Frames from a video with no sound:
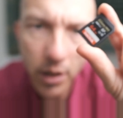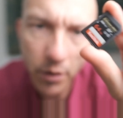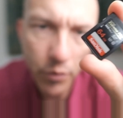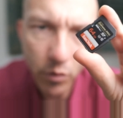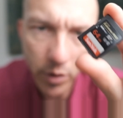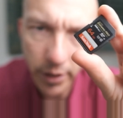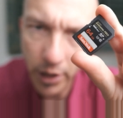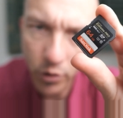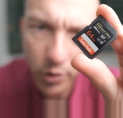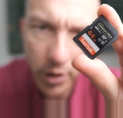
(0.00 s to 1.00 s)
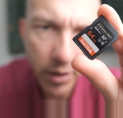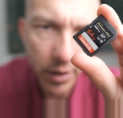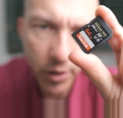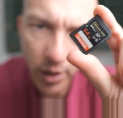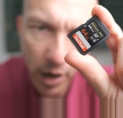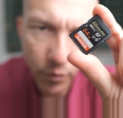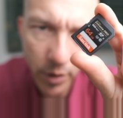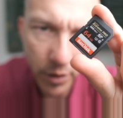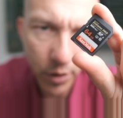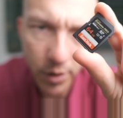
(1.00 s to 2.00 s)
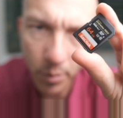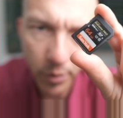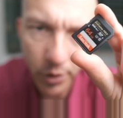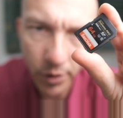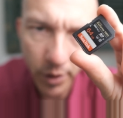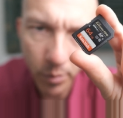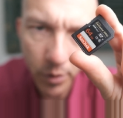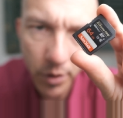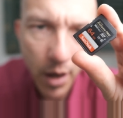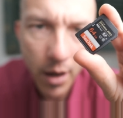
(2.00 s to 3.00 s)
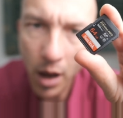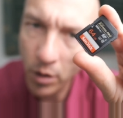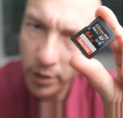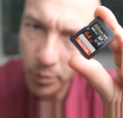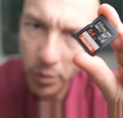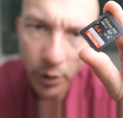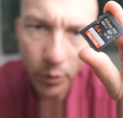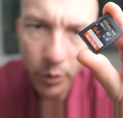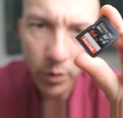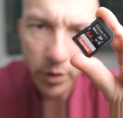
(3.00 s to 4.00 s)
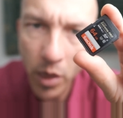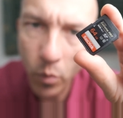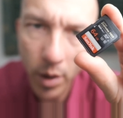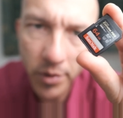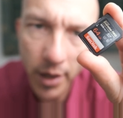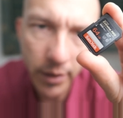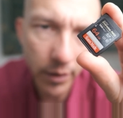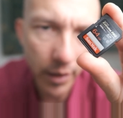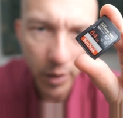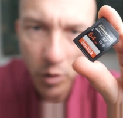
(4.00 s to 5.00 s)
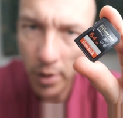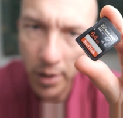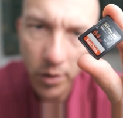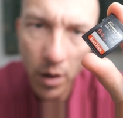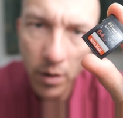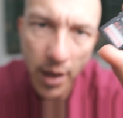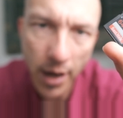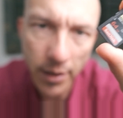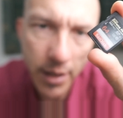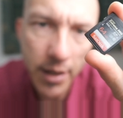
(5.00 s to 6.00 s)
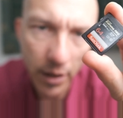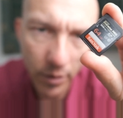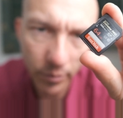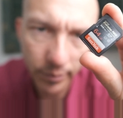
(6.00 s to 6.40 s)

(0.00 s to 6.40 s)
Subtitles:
if you're really interested in deciphering these numbers and symbols, I'll link below to another website that explains all of that in detail.